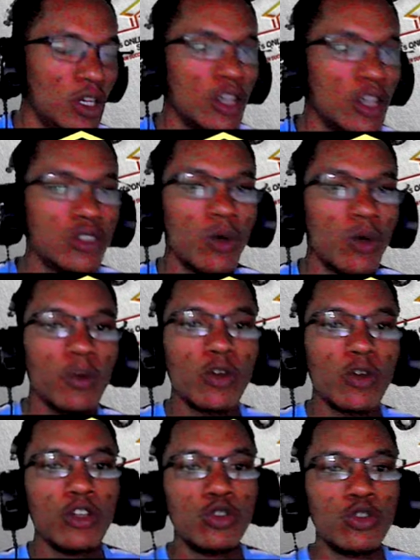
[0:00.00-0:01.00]
So what we're
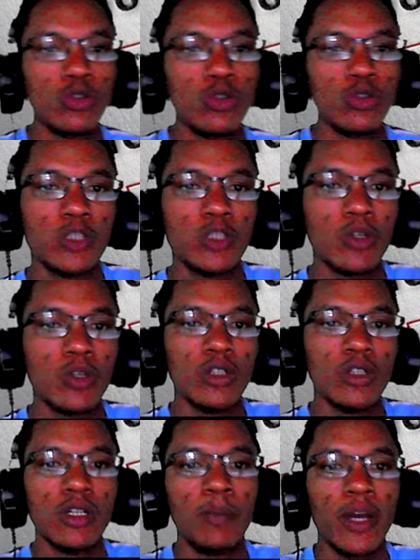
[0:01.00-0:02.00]
going to do is we're going
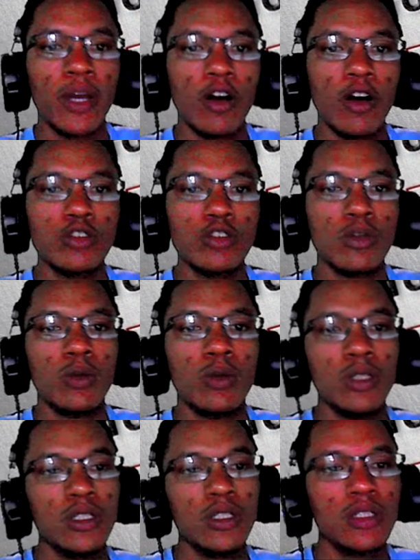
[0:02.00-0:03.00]
to pick out our
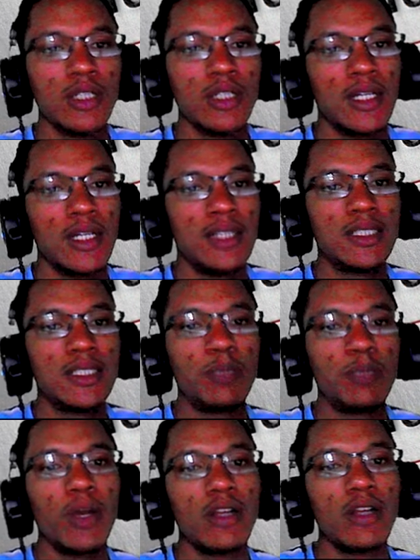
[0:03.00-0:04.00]
word,
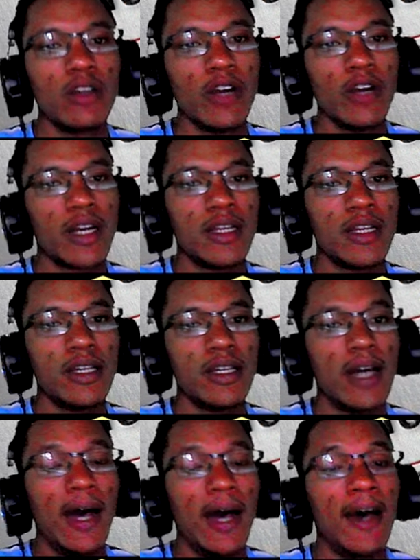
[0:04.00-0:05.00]
spell it correctly,
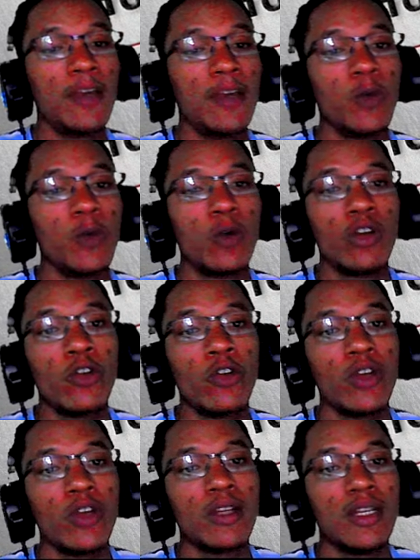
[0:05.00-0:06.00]
and we're going to
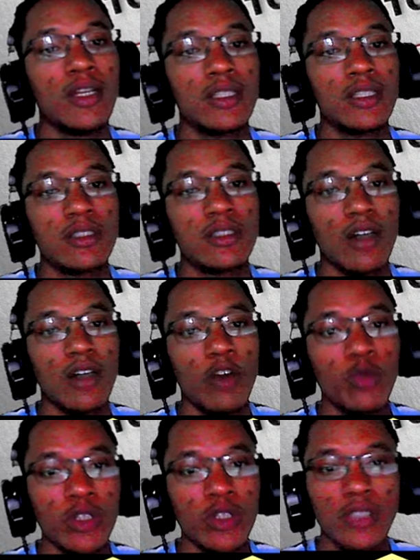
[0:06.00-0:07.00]
create a list of
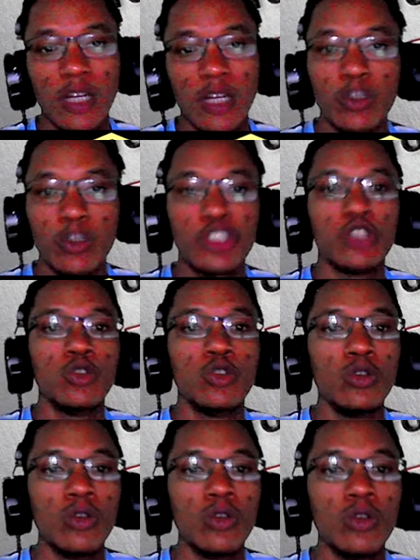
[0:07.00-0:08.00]
words that we should know,